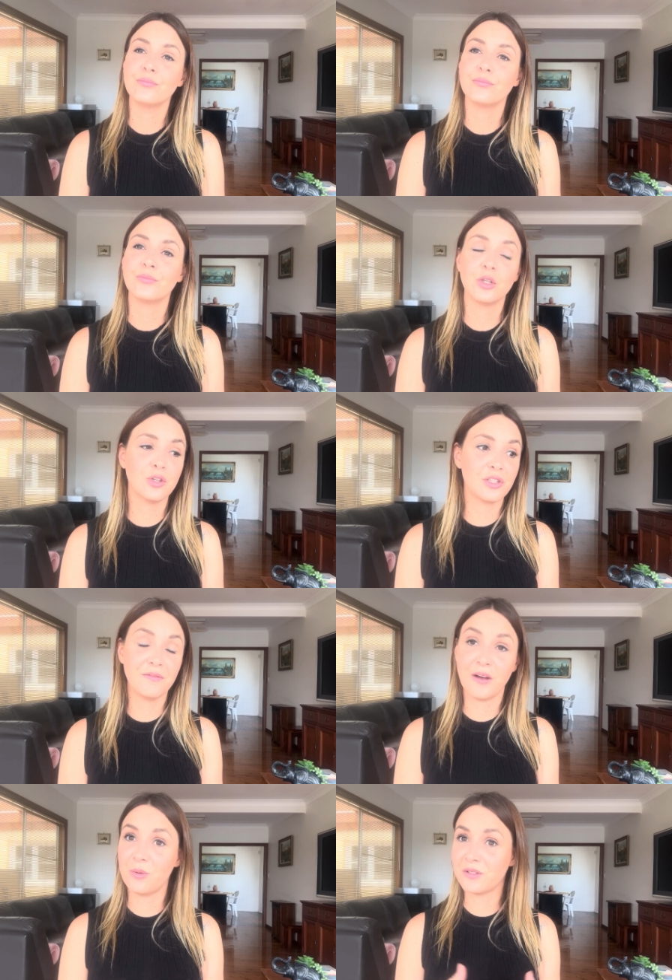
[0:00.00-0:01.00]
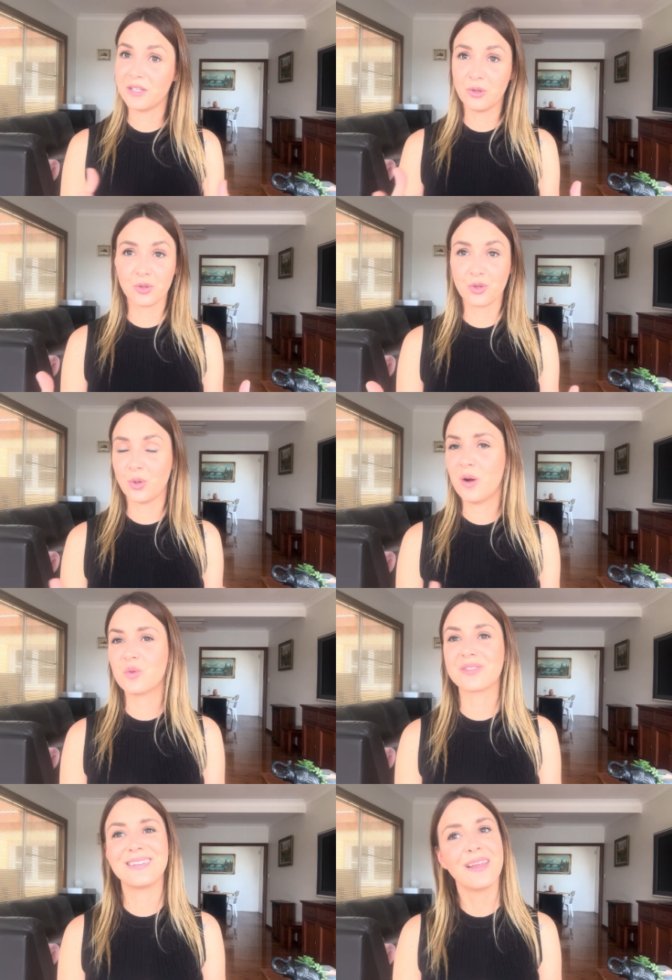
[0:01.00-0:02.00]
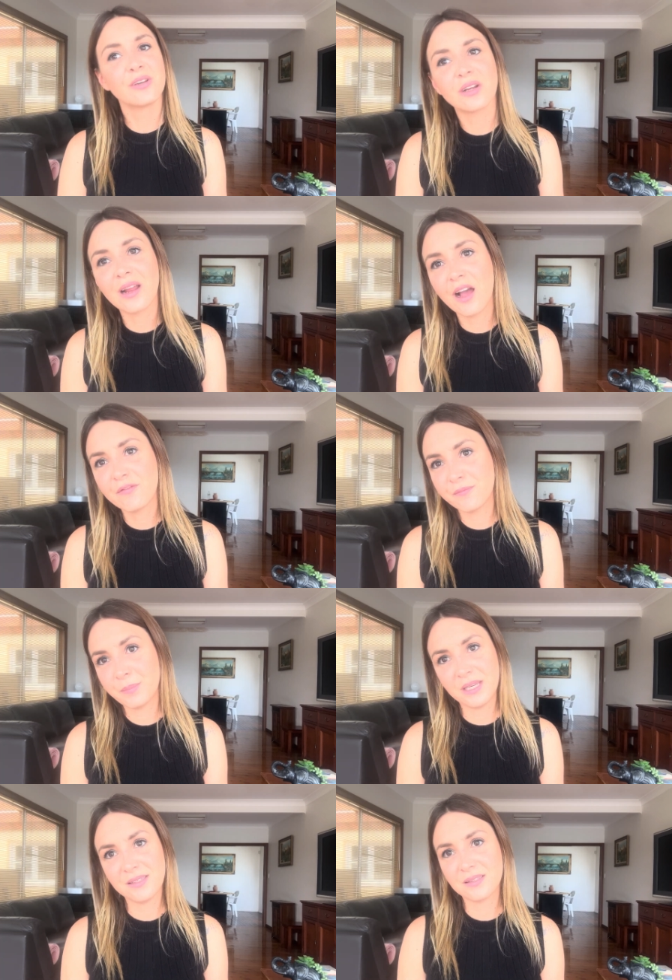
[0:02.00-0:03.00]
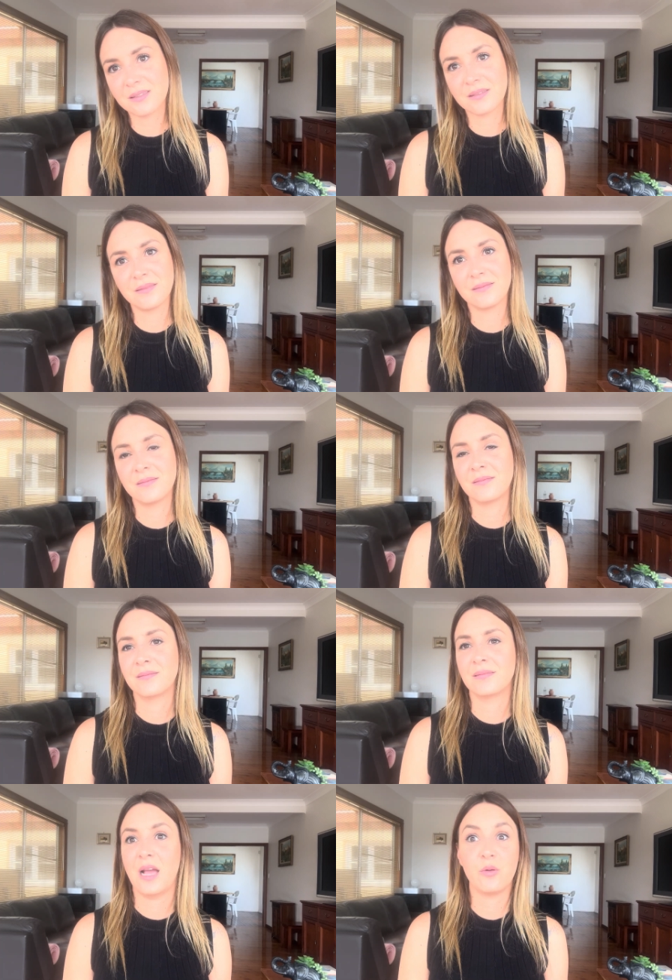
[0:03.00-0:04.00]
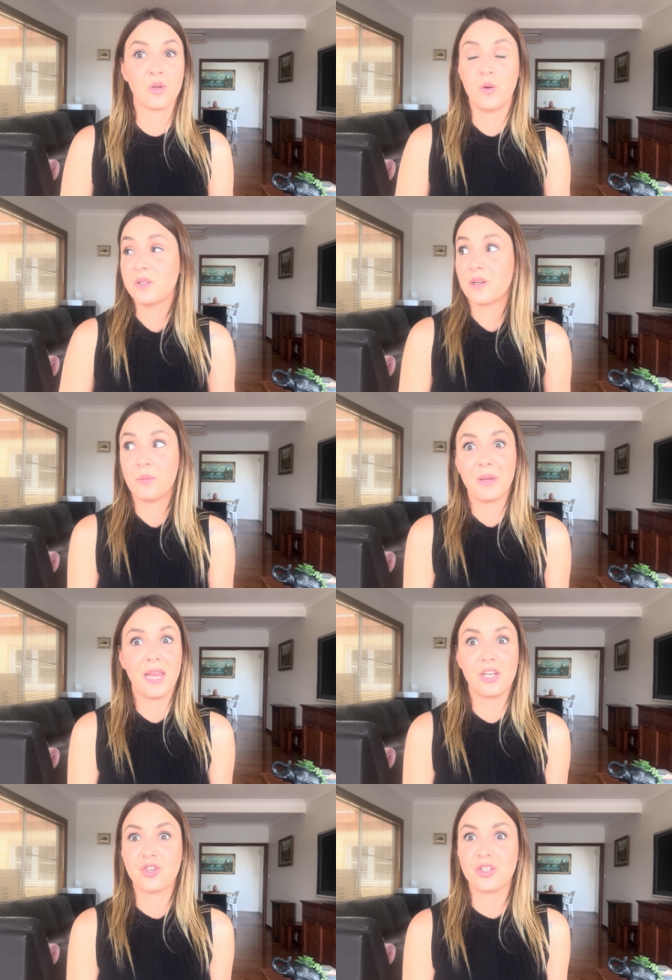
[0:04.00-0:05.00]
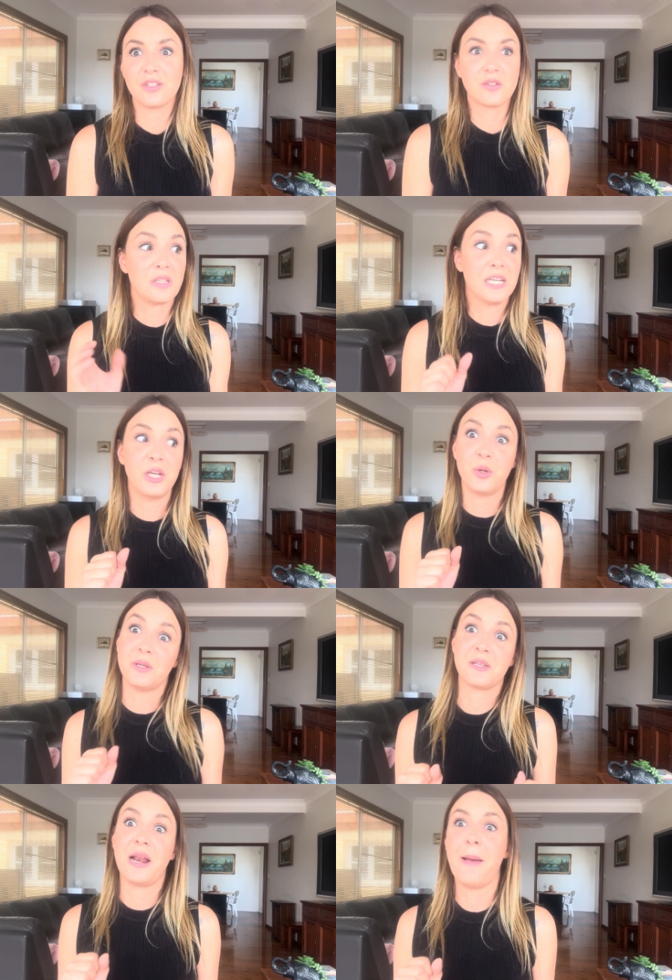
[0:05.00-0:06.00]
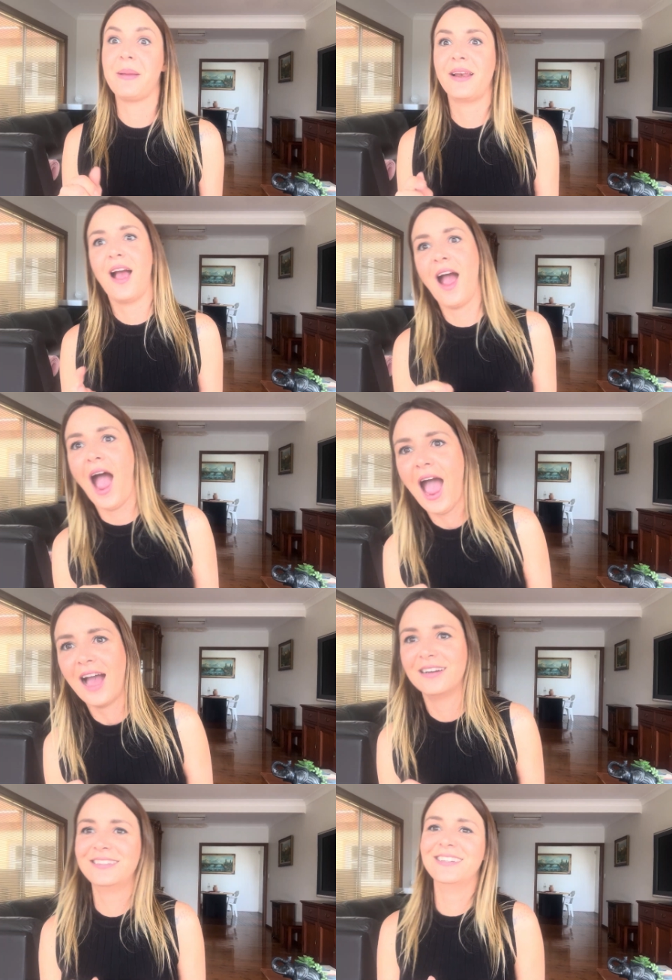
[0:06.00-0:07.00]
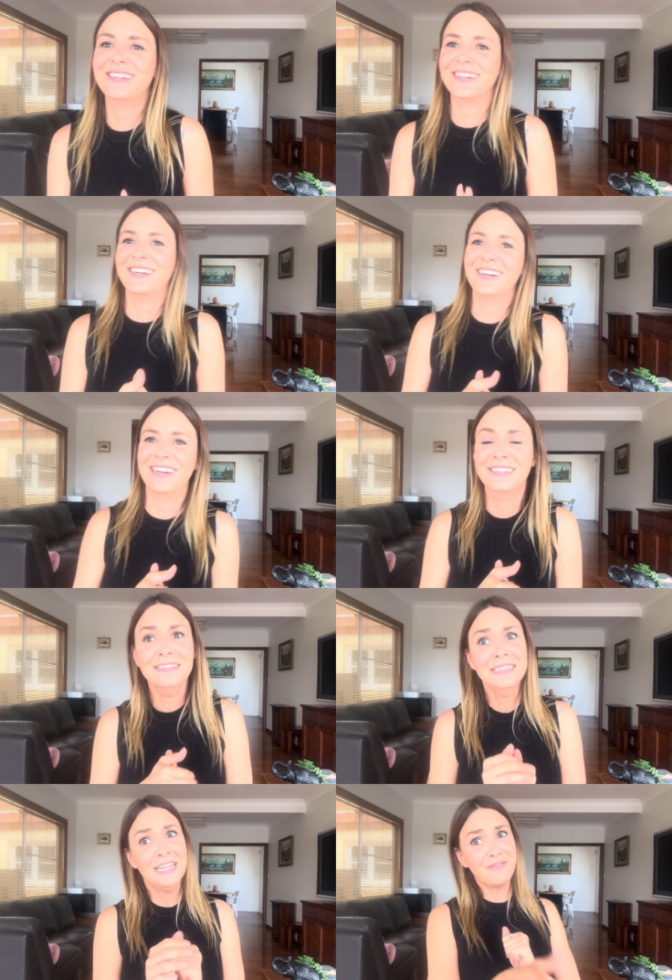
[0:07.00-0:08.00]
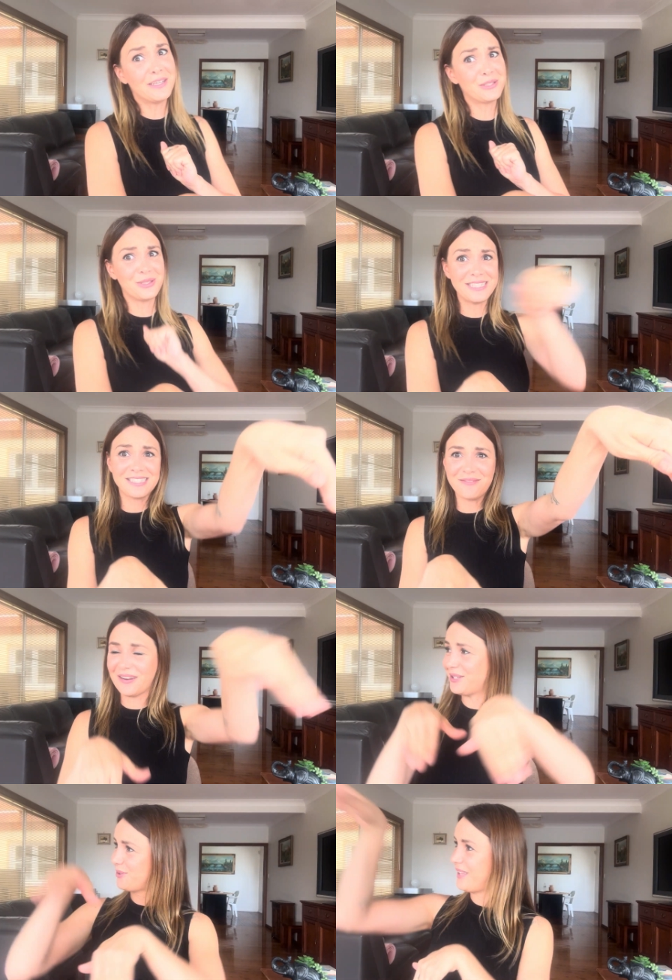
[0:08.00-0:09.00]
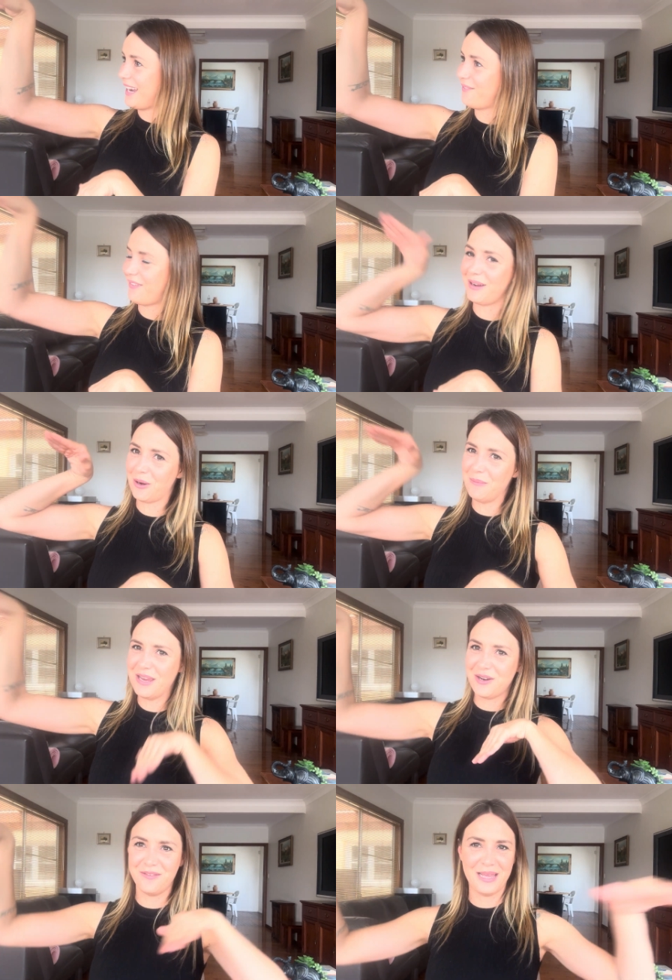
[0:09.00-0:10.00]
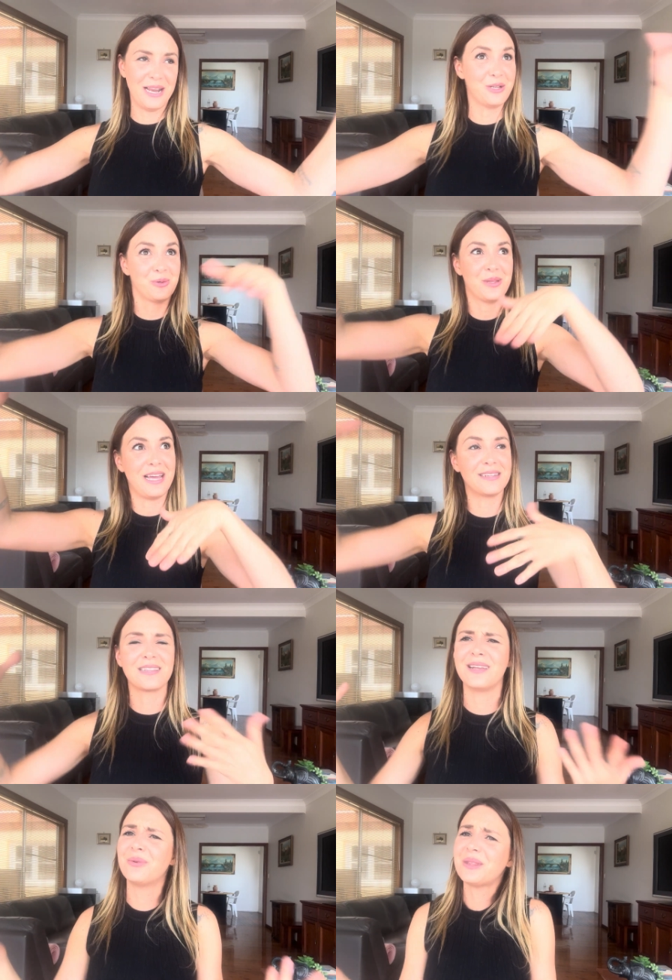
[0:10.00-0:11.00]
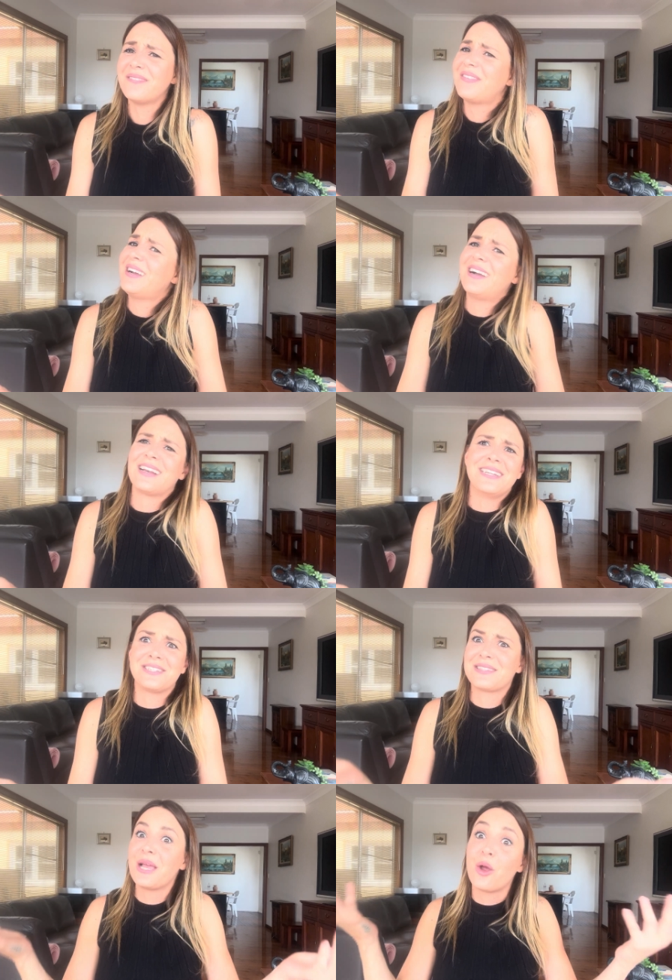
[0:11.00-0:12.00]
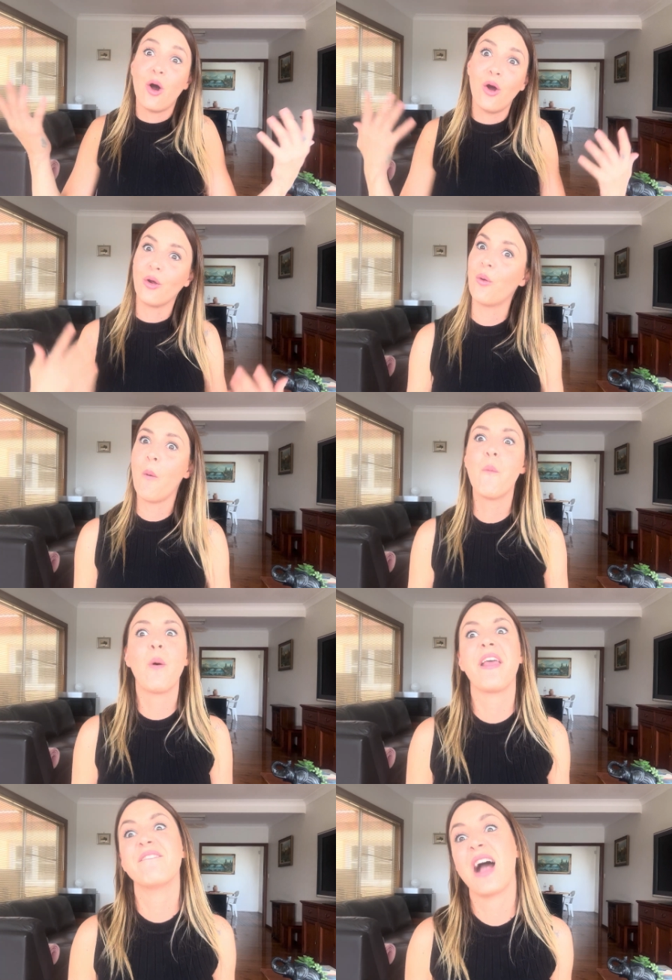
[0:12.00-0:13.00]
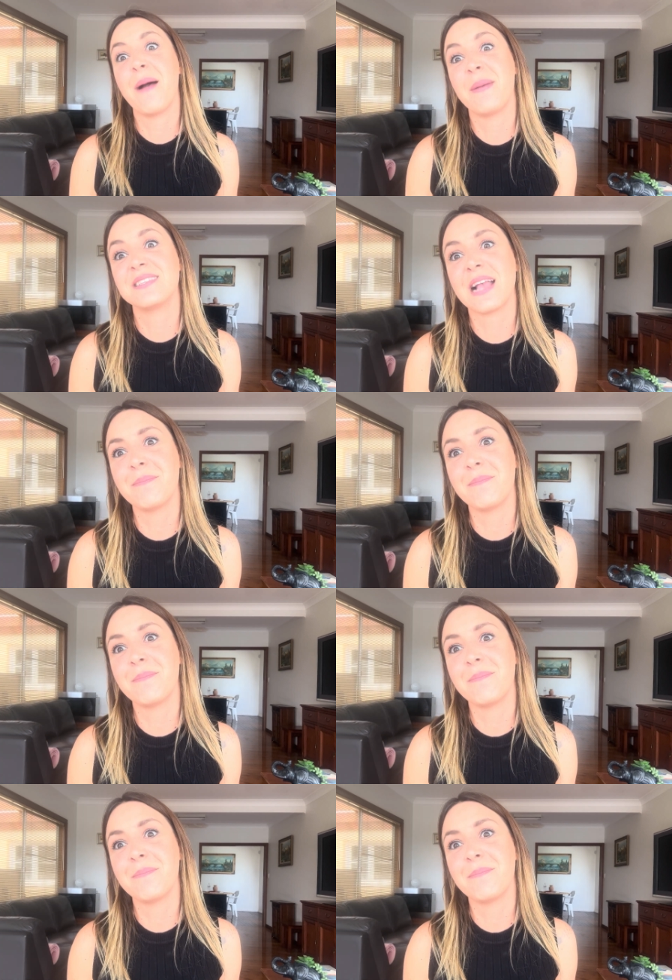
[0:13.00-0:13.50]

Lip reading: Because if I was in control, I was never going to have peace. I was always going to be anxious because I didn't know what was going to happen. If I do this, if I do that, if I come here, then I do that. It's like, what the fuck? Like, just let go. What happens.